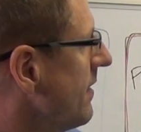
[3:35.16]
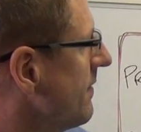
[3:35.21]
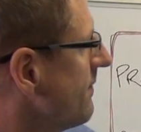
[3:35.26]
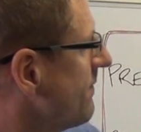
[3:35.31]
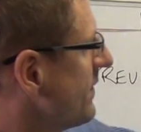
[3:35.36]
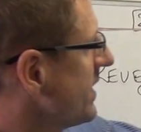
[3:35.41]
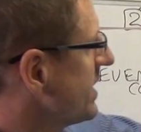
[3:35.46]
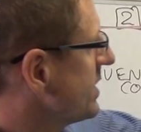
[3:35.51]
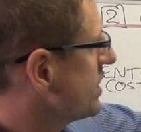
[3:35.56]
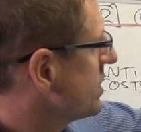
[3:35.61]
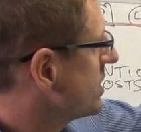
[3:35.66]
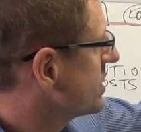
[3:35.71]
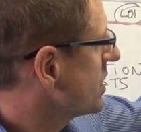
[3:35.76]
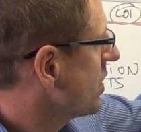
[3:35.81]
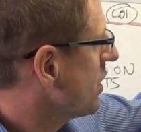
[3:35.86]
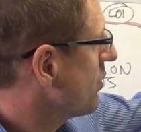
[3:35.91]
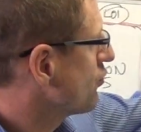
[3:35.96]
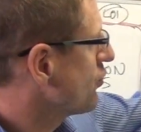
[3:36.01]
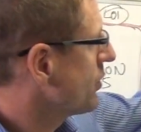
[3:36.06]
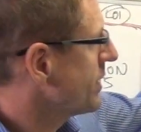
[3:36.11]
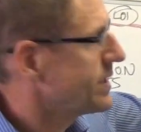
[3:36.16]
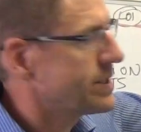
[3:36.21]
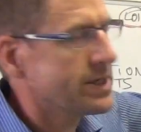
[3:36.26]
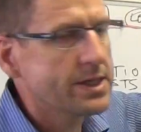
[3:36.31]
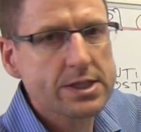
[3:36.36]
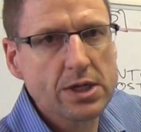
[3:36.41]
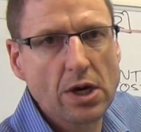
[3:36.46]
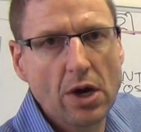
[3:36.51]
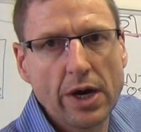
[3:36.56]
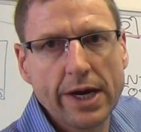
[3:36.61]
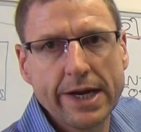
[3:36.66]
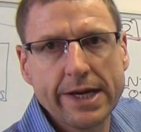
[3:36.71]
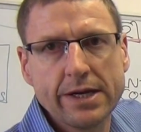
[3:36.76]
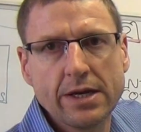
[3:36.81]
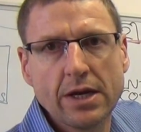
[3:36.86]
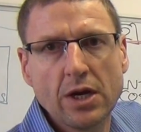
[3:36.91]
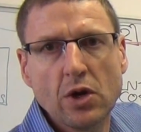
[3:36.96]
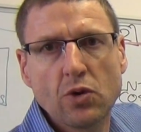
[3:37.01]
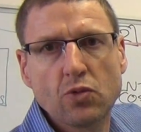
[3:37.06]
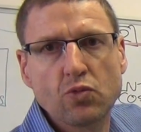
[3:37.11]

features redesign,